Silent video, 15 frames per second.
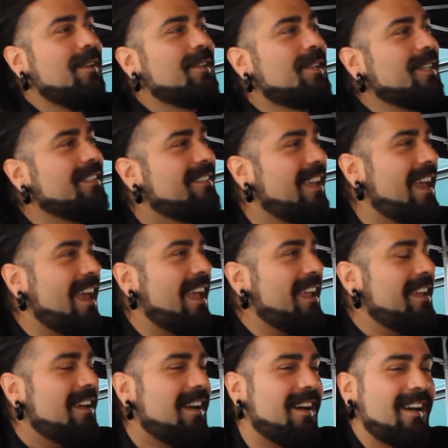Having a good
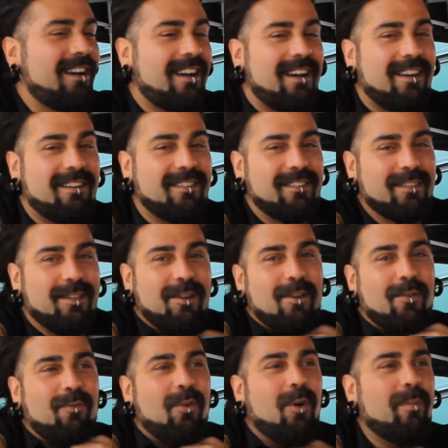day,
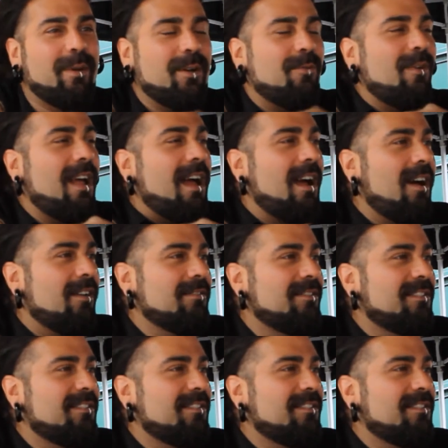roaming around,